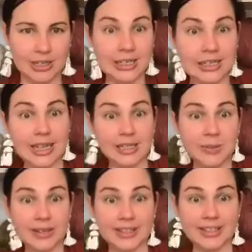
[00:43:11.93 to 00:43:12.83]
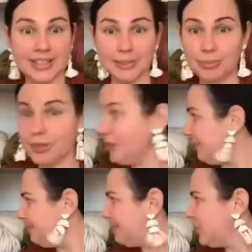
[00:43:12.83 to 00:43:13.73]
Next one, steel
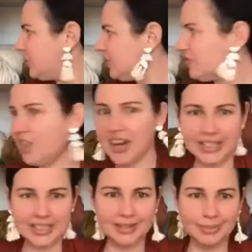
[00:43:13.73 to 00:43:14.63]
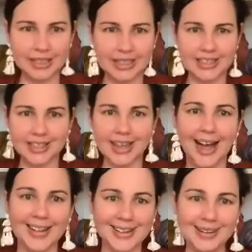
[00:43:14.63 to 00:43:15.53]
blue, which is very similar to the
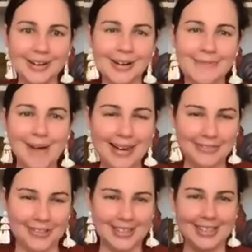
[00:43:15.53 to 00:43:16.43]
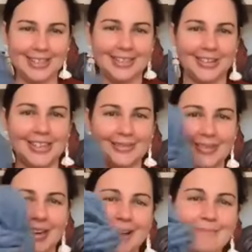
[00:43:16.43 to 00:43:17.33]
color of my frisky dress.
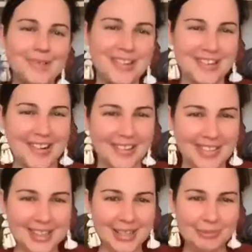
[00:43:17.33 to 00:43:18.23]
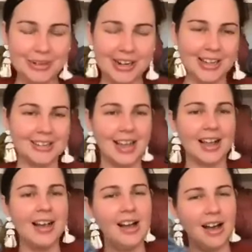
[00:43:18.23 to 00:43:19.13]
When I put it on this morning, I was like,
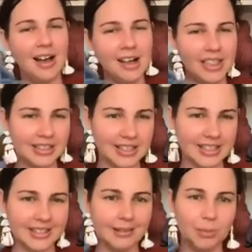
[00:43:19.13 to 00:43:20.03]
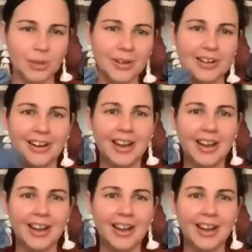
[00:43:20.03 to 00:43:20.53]
oh, that's steel blue.